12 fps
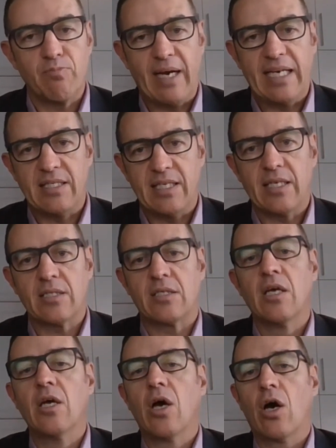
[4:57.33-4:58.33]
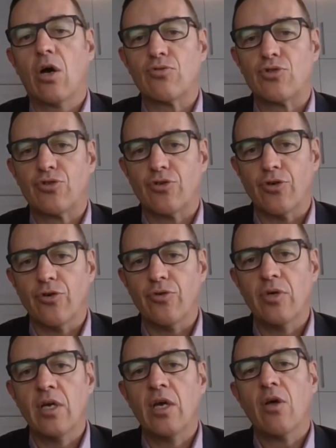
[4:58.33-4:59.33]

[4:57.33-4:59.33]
basics hold true